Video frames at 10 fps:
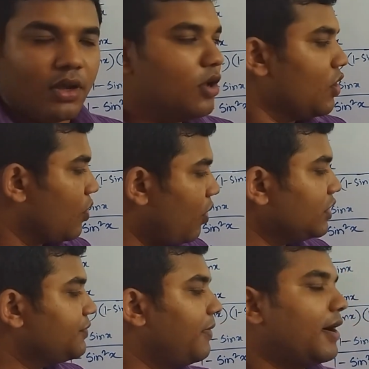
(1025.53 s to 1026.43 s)
Cos
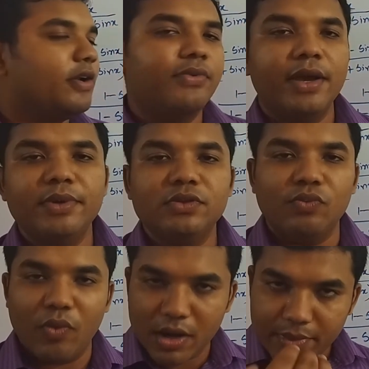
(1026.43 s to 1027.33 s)
45 is
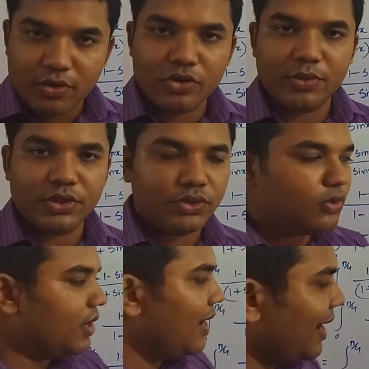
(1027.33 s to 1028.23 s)
1 by root over 2,
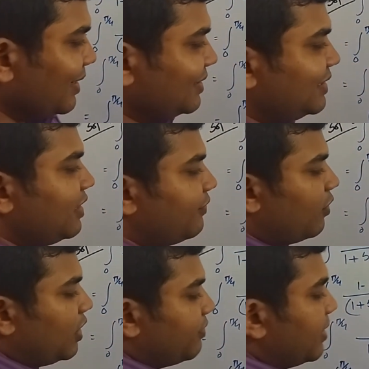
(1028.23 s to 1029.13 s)
and sec
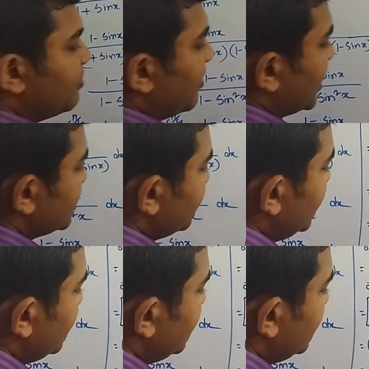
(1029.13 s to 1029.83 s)
45 must be